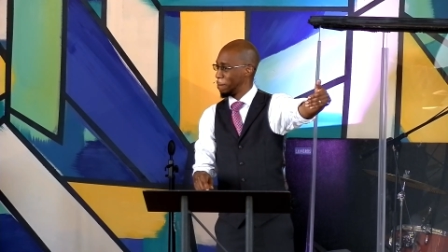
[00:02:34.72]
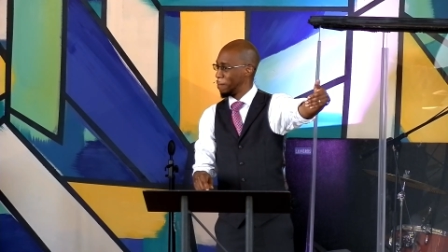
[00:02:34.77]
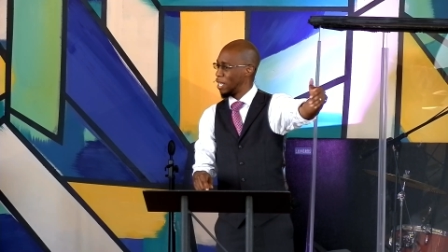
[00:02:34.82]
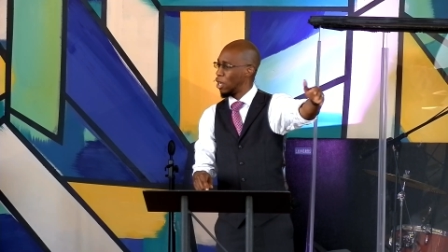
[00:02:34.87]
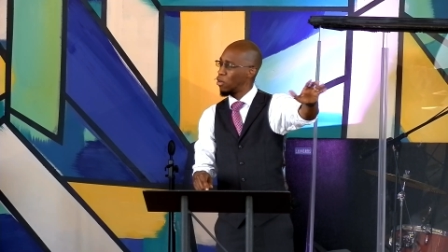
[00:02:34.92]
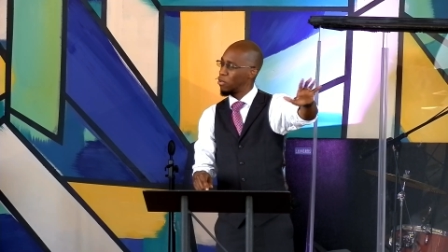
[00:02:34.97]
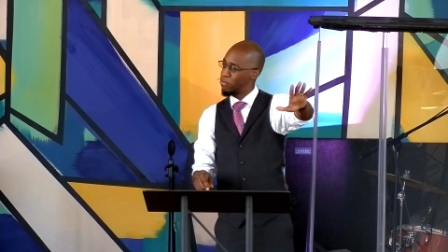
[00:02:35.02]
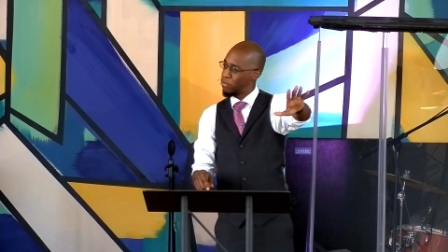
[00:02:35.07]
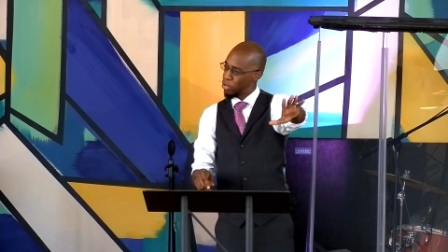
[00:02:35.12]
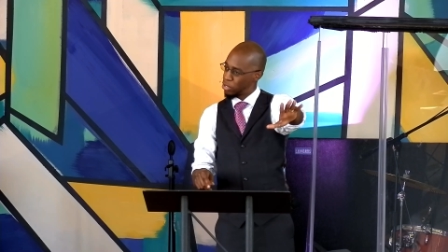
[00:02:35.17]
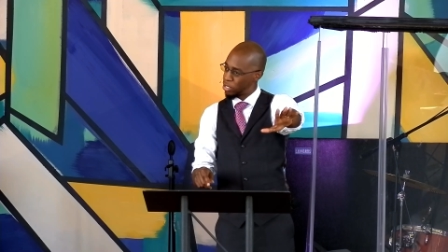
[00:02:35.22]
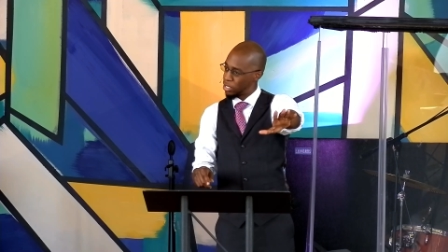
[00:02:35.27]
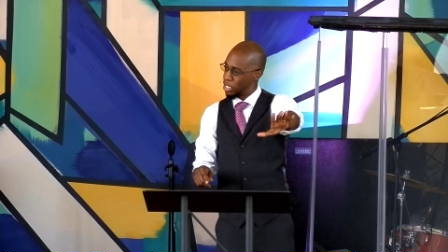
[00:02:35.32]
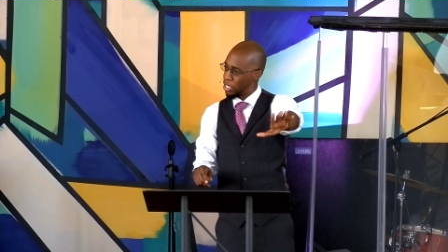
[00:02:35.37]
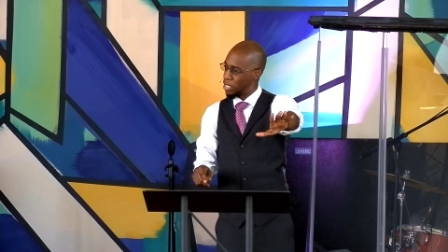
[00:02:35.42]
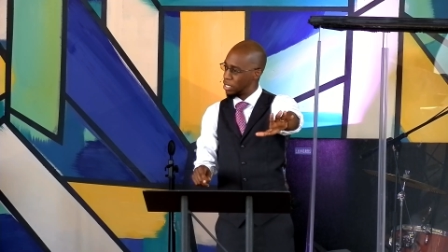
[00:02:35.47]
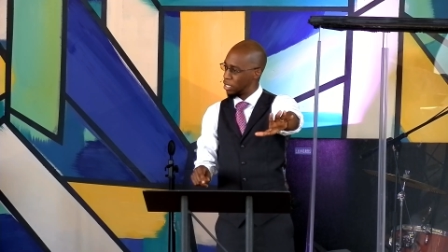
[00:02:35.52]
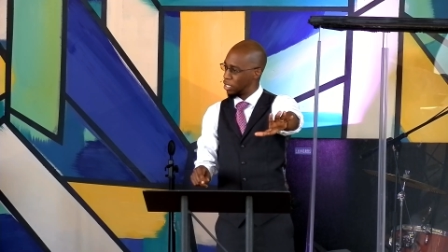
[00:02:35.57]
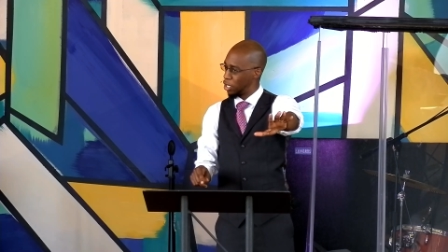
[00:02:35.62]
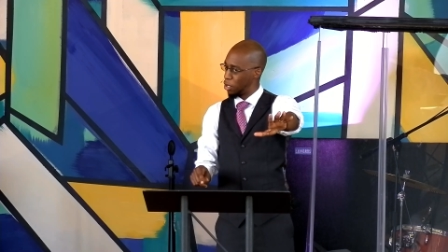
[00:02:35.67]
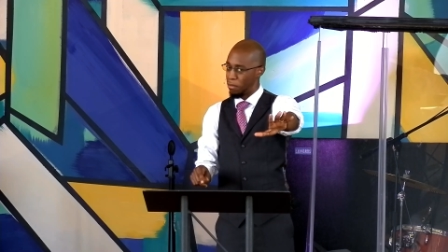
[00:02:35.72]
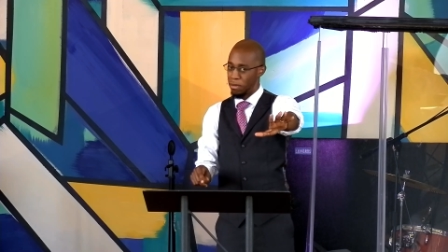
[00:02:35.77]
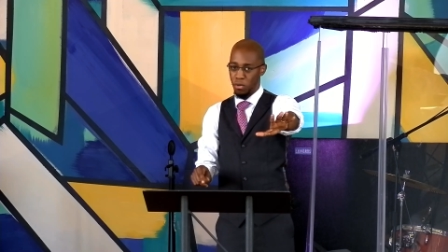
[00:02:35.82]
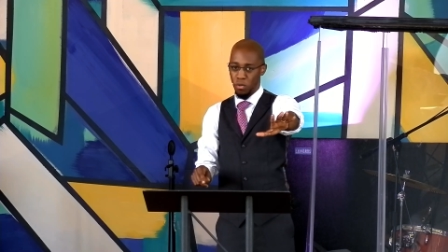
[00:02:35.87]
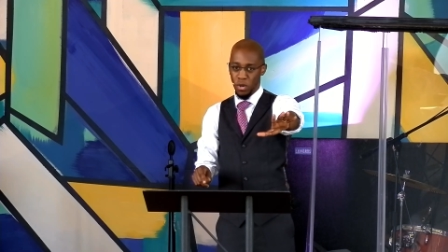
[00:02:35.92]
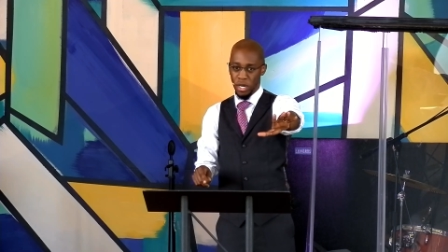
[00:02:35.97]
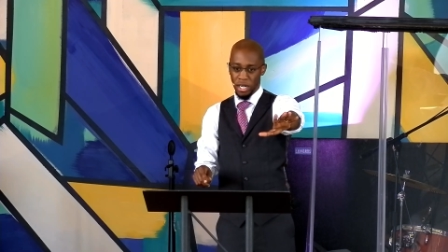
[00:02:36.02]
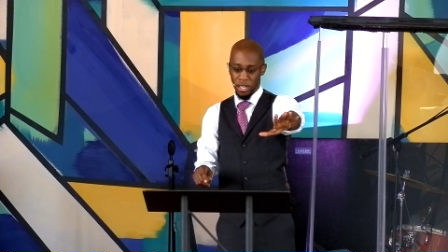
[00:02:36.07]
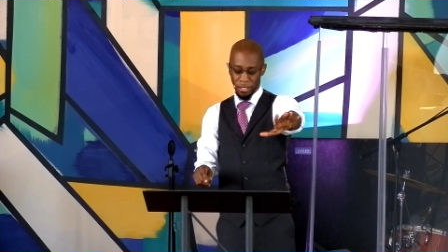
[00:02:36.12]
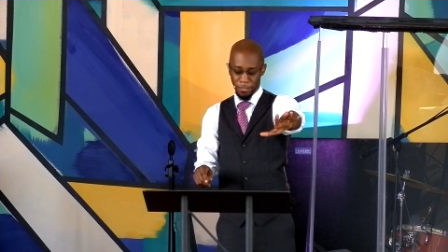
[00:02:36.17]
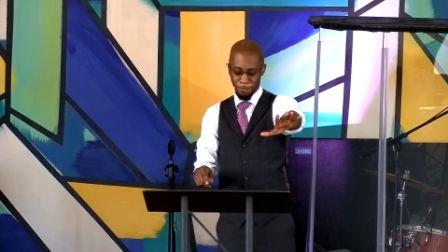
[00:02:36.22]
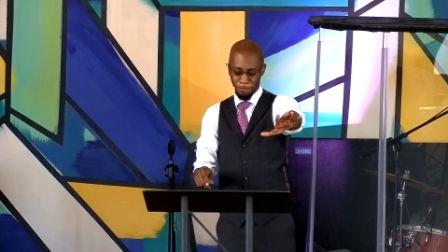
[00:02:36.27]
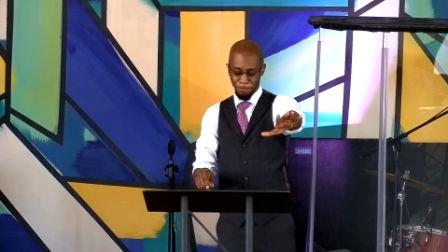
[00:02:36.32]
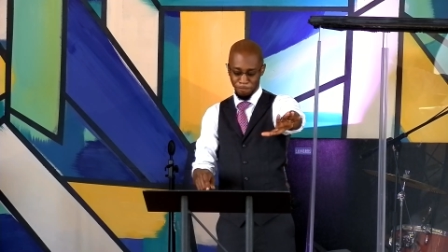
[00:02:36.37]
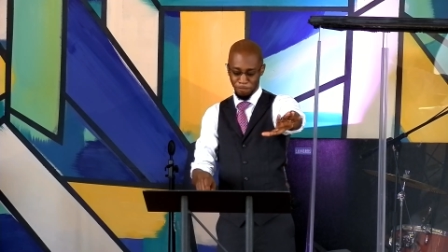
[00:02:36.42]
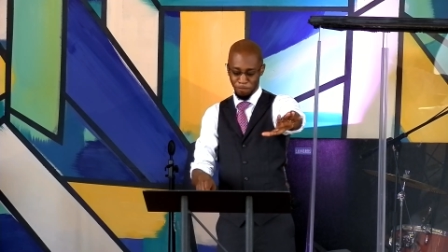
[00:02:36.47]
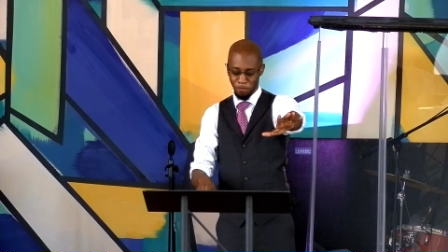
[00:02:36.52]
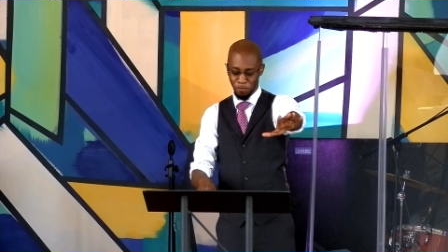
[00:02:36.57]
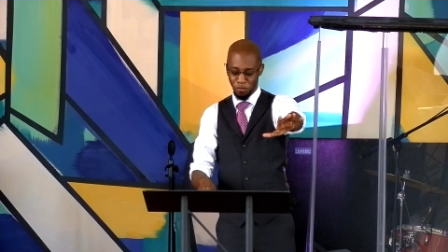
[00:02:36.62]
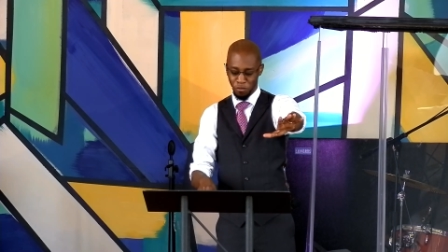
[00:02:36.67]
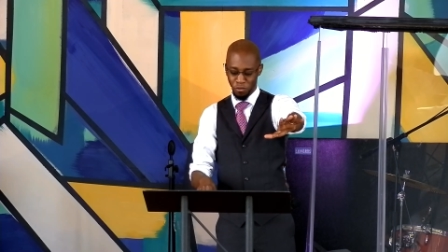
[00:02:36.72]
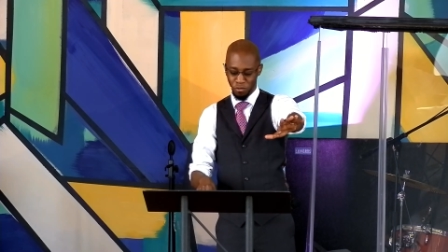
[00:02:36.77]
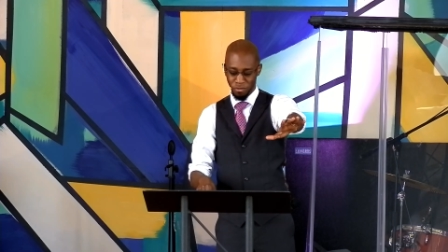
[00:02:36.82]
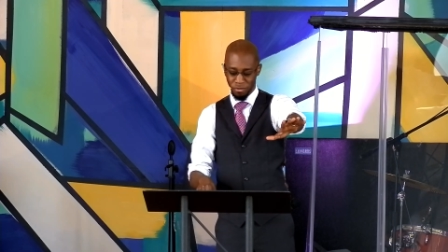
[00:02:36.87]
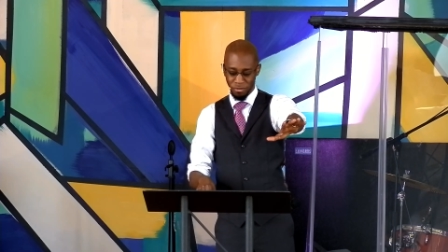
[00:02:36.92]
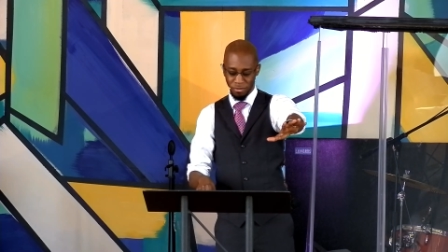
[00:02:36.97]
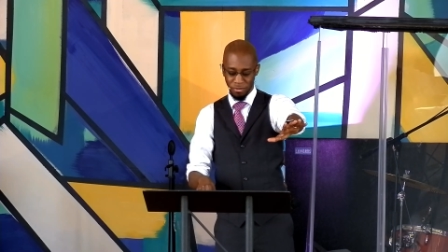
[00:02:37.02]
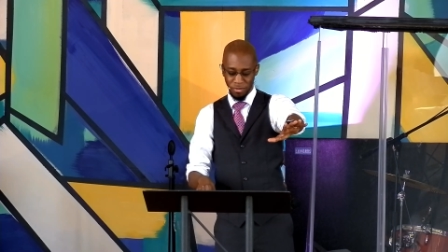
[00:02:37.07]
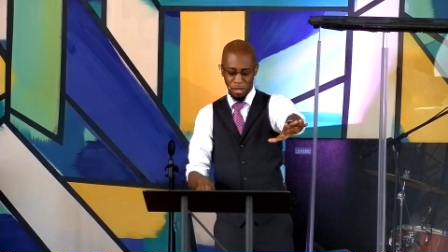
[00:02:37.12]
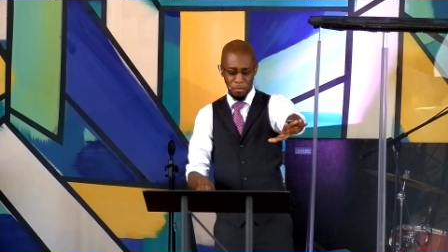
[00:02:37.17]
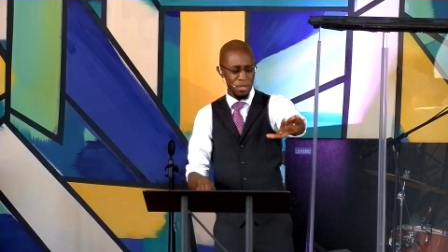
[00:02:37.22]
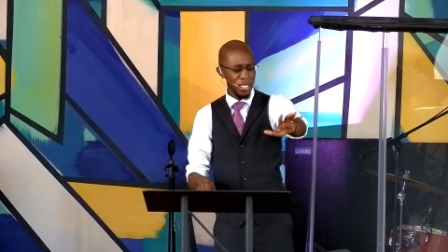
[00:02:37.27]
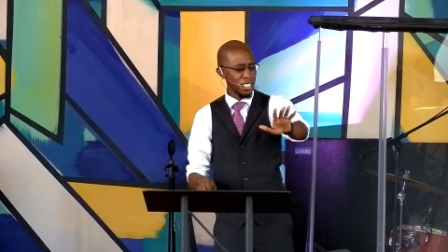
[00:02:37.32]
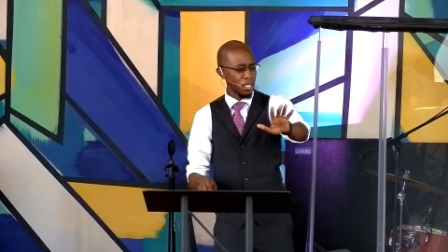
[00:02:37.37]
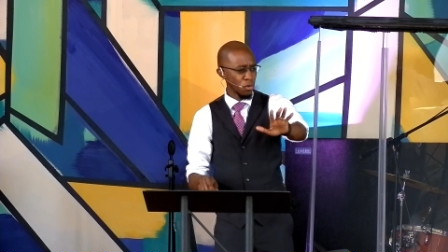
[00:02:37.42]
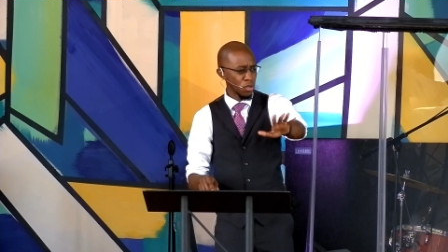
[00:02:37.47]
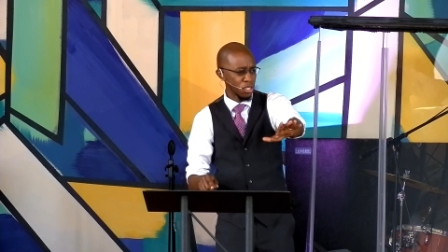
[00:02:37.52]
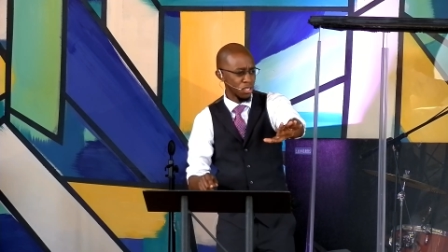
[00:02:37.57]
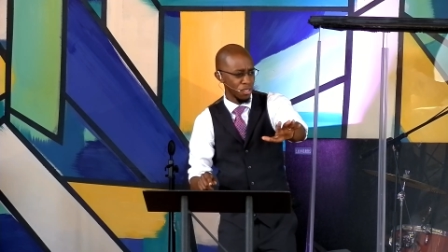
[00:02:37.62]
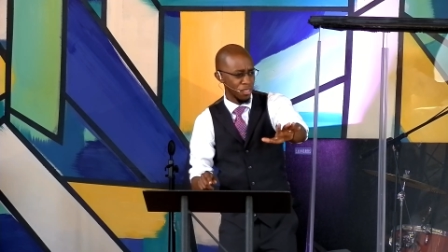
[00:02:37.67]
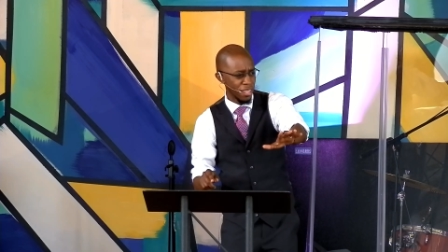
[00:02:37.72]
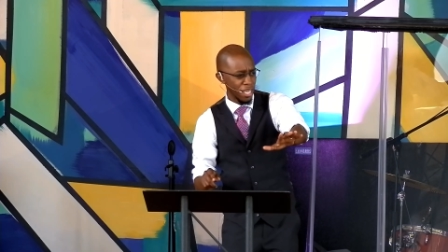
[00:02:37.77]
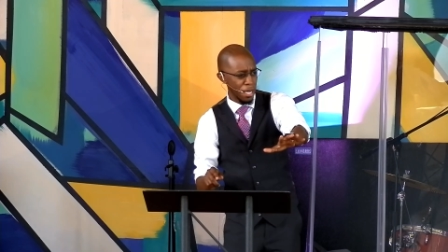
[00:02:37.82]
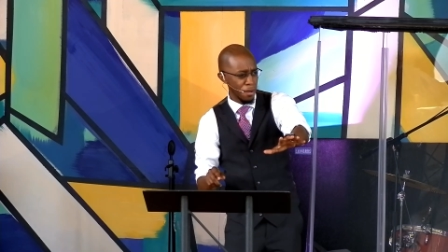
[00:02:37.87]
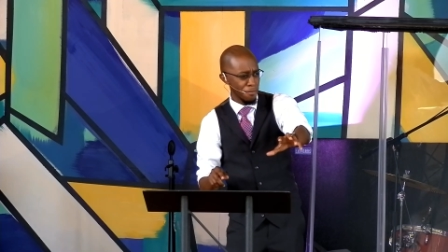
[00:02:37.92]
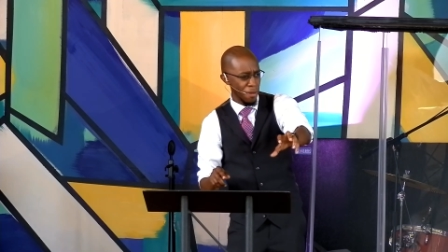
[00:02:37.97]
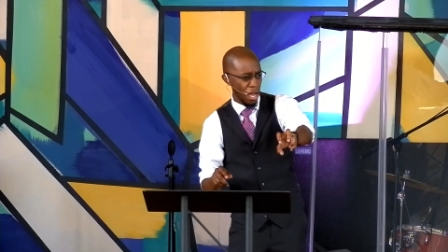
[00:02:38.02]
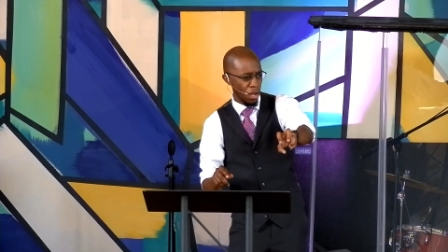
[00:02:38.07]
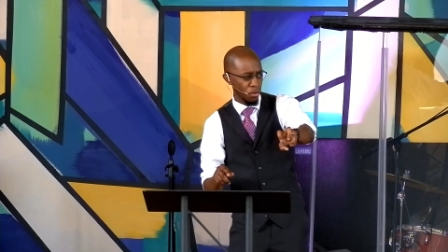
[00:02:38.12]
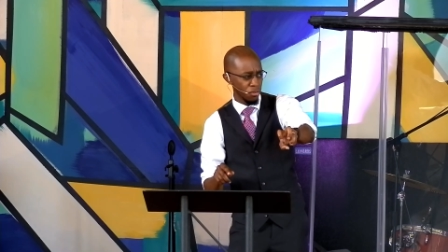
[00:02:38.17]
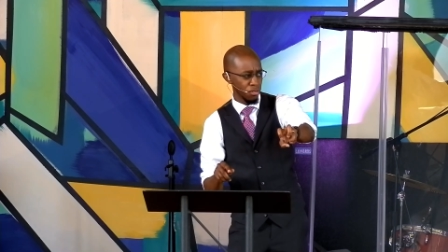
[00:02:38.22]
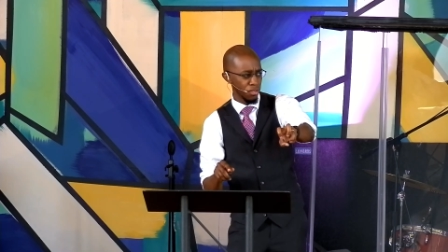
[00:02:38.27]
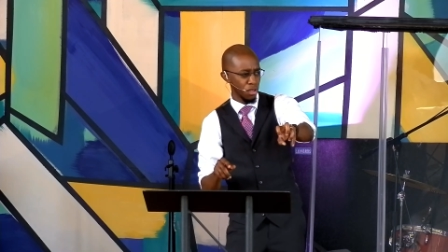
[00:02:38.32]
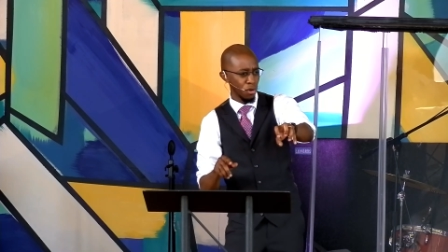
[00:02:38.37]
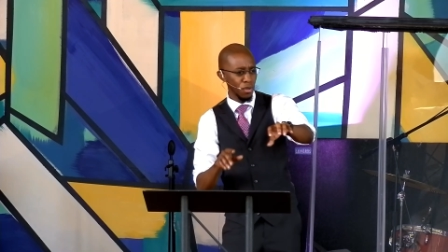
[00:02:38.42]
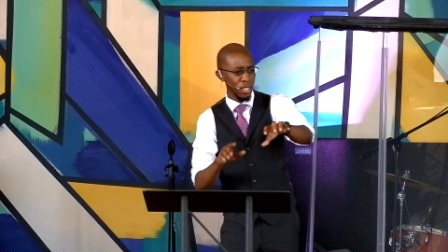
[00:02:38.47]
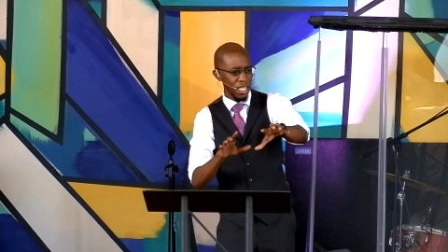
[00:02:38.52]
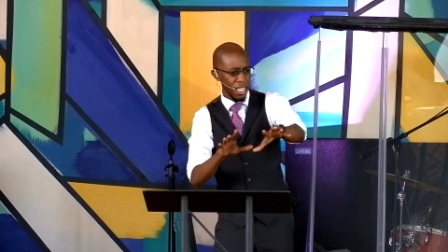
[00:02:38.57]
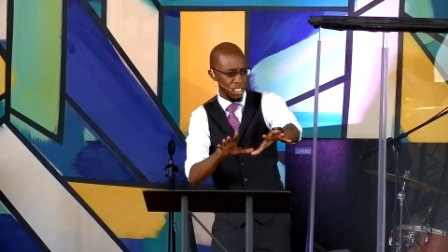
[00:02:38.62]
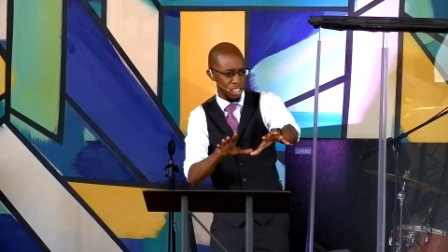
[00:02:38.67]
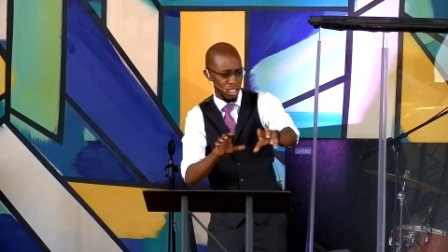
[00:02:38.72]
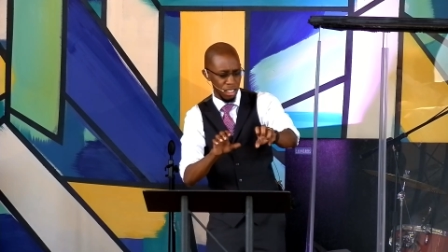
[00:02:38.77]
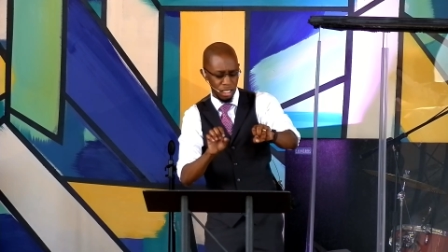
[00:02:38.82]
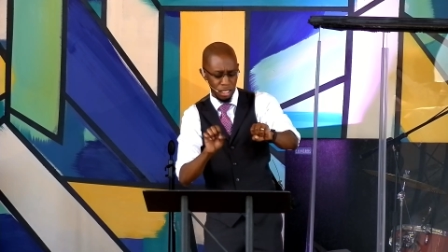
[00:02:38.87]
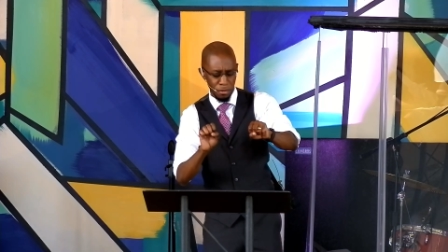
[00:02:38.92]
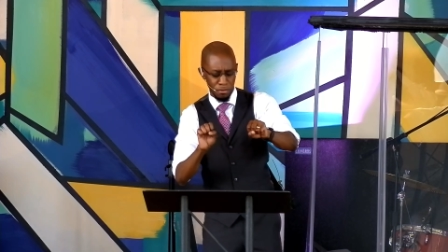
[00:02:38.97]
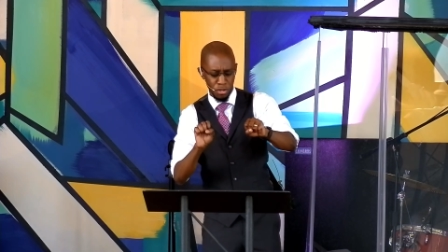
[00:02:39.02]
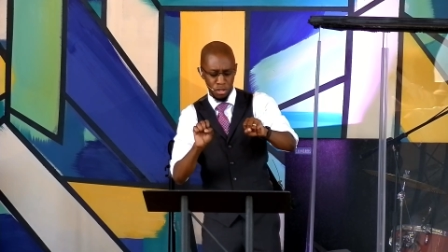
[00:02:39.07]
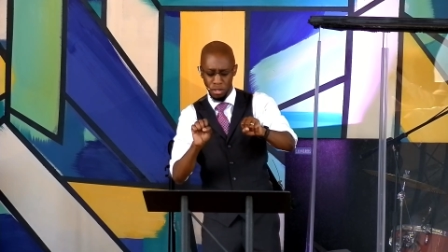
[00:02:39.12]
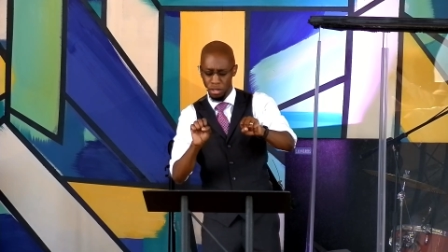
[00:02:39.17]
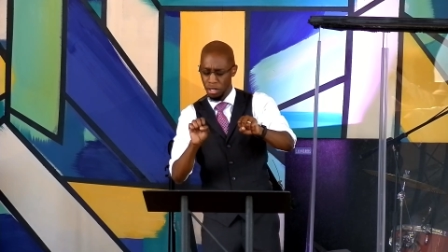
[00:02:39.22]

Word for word: Now, at first, this is a little bit weird. Because I want you to think about your relationships,